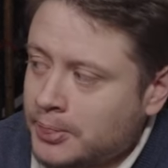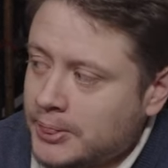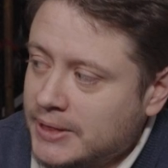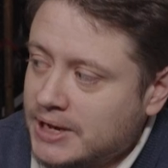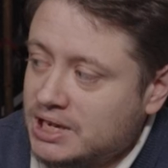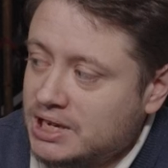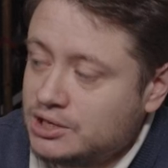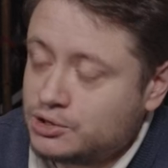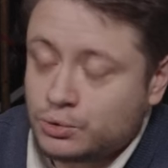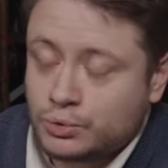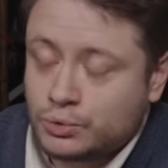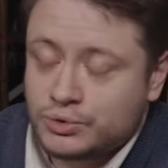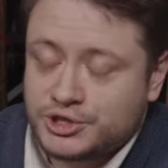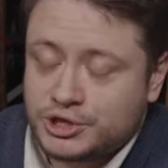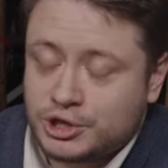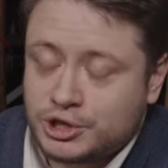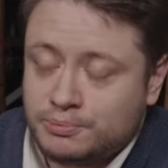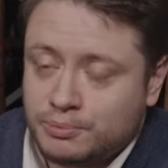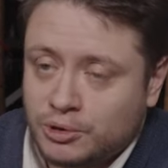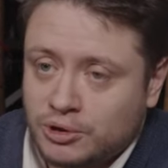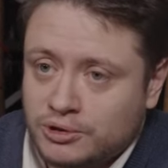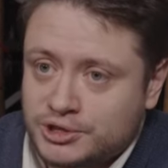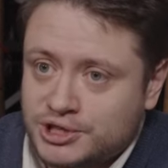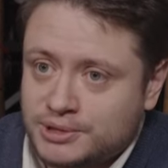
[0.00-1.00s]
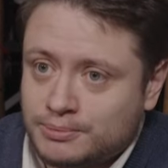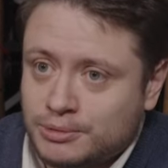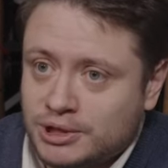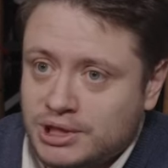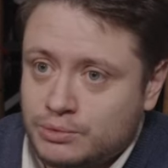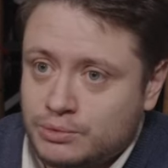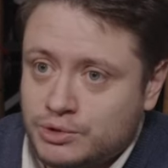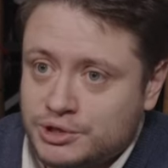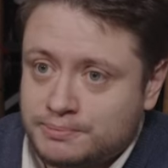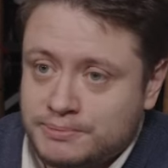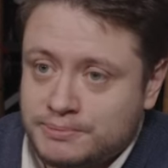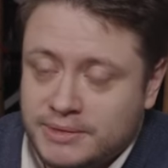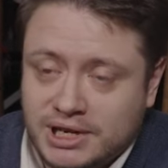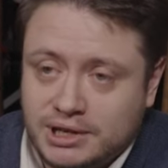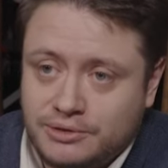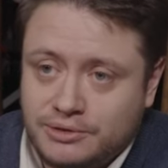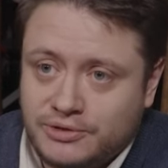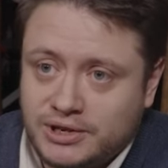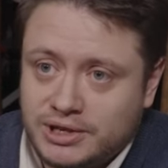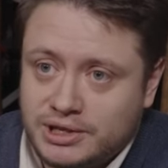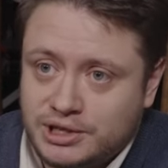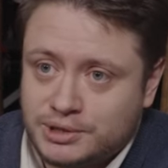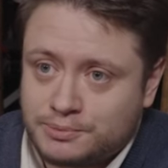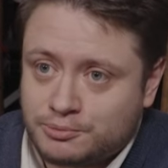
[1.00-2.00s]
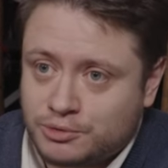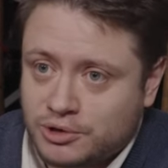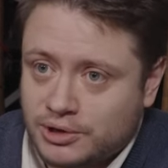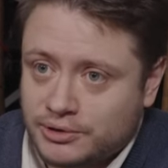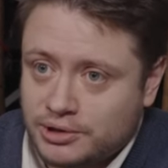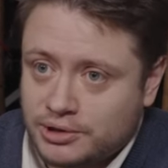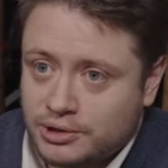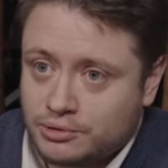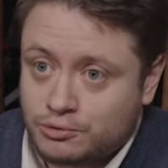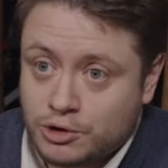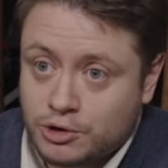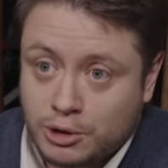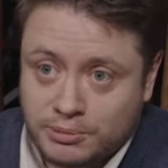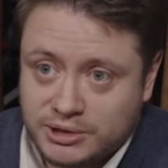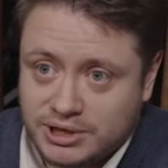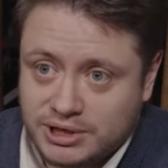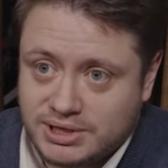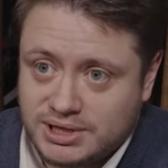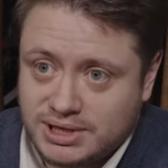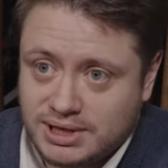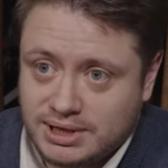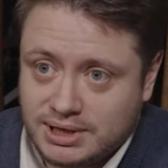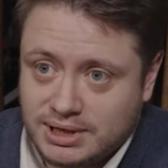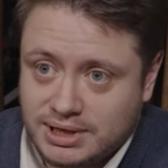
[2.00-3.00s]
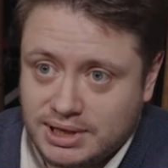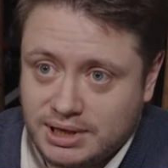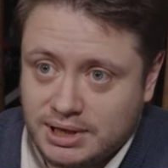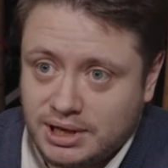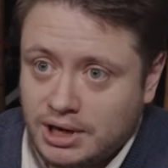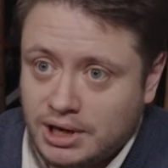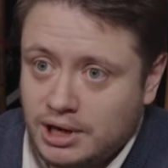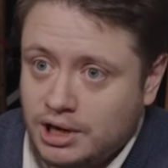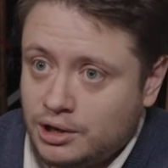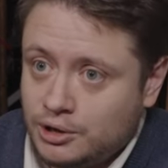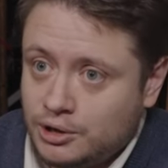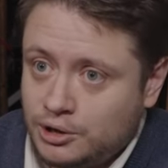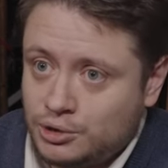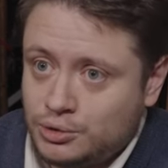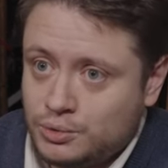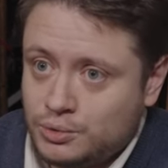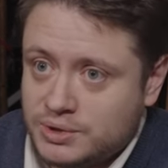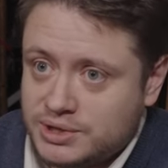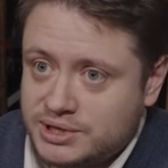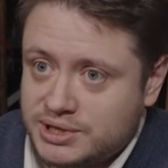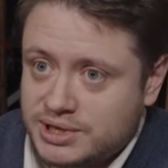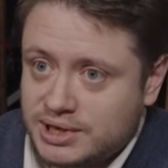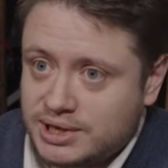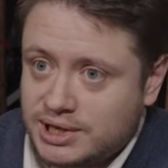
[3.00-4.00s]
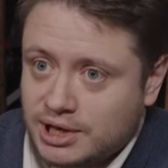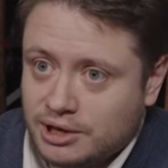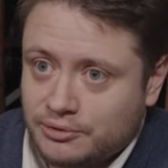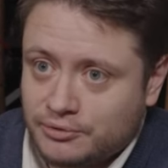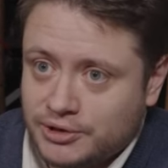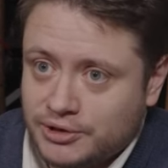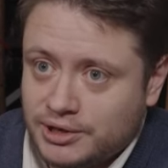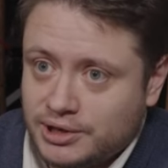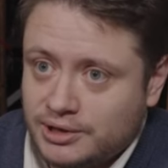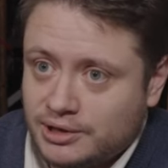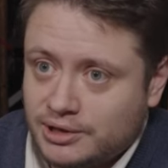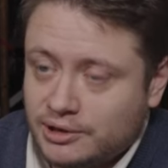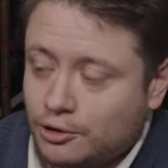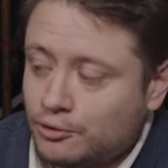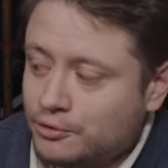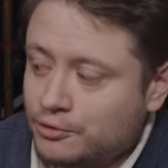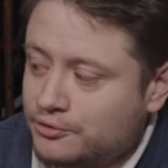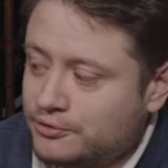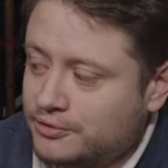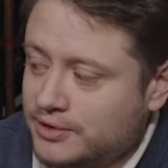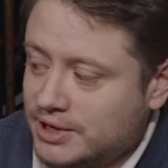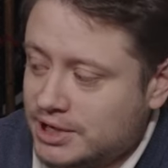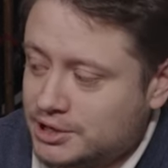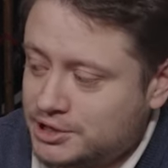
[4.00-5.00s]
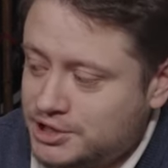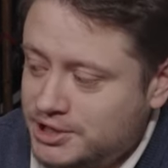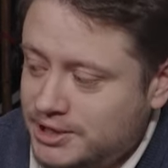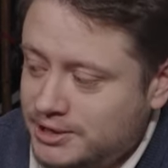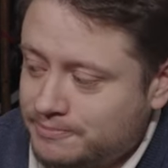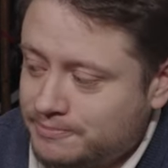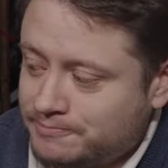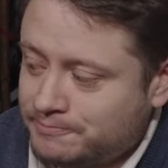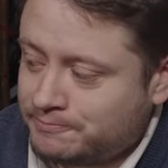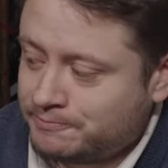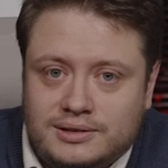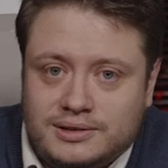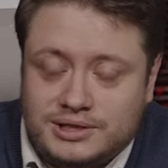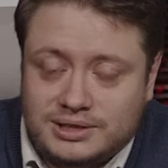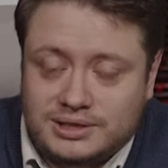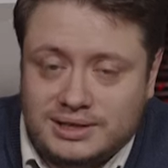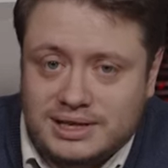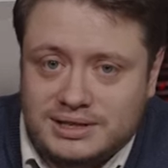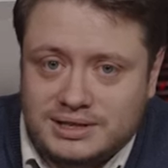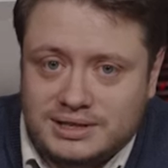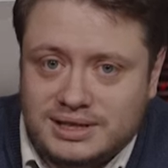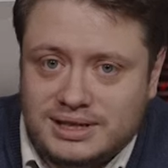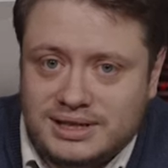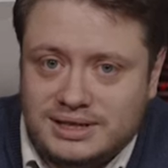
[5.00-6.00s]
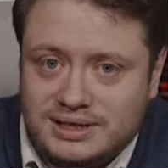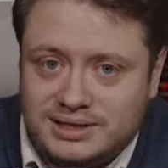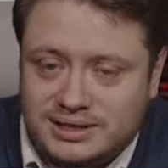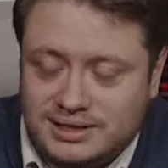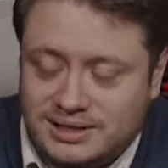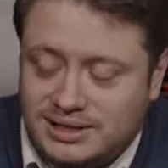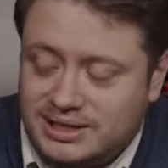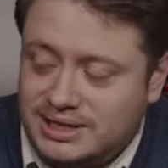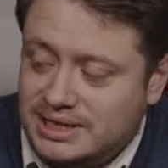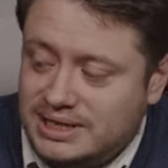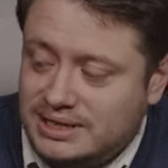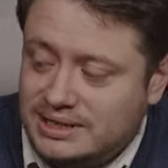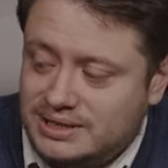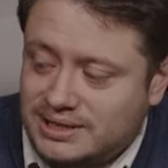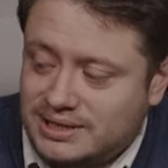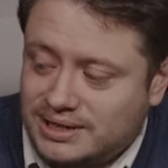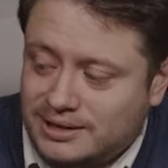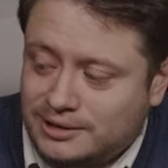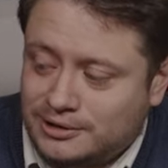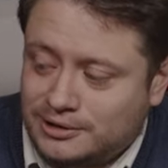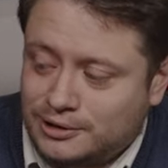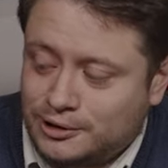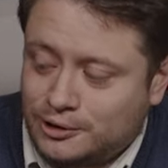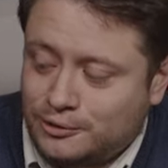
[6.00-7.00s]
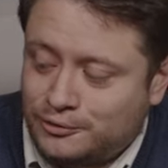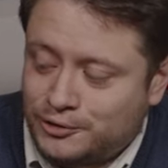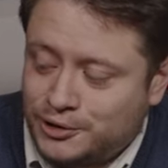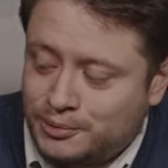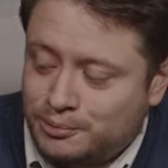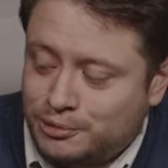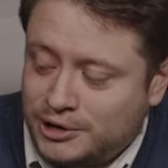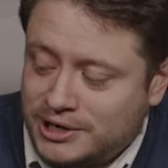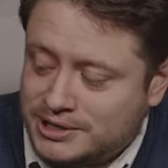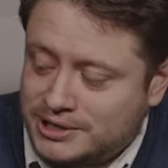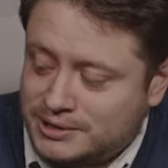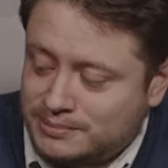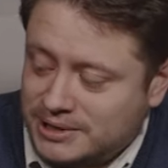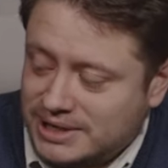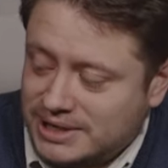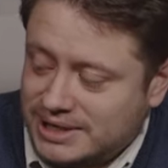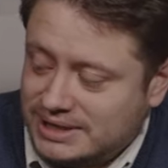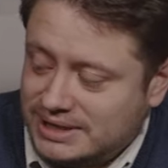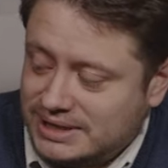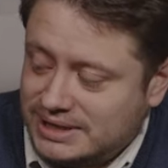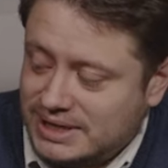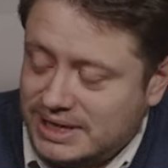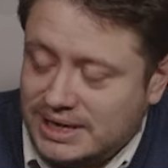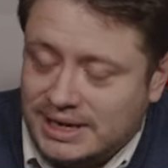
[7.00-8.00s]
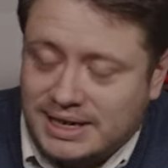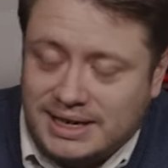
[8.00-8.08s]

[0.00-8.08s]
It's also possible it was made for his brother Robert Sidney, who was the governor of Flushing. So let's get into the detail of the breastplate.